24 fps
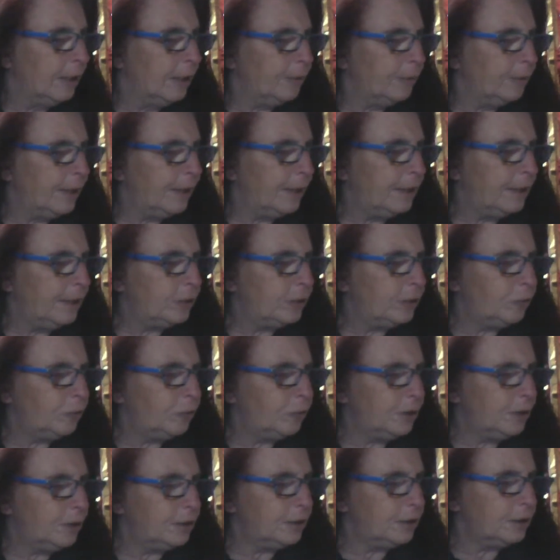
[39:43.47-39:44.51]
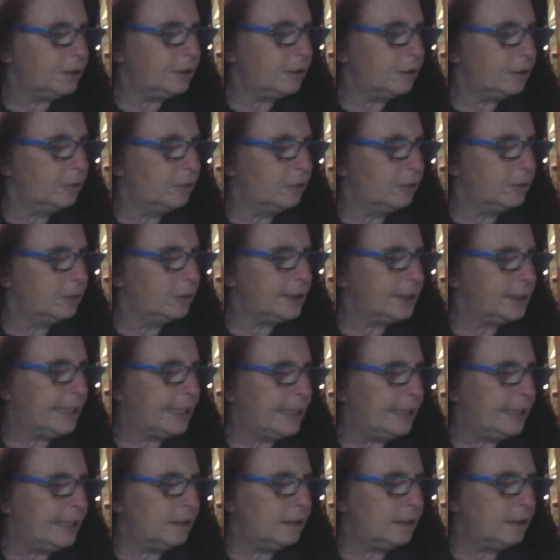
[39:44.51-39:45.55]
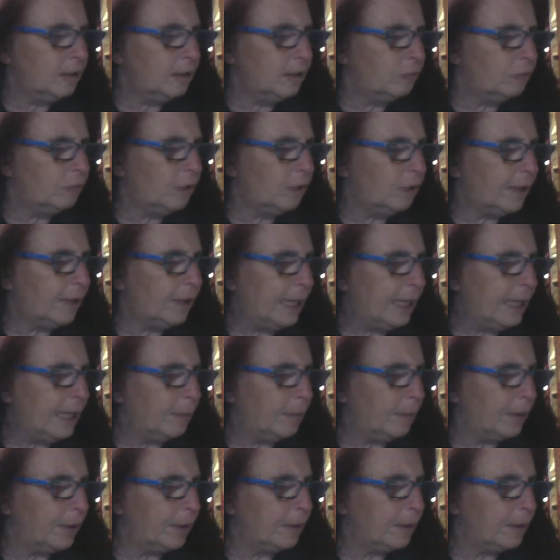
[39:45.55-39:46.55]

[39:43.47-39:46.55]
When these fruits or seeds are ripe,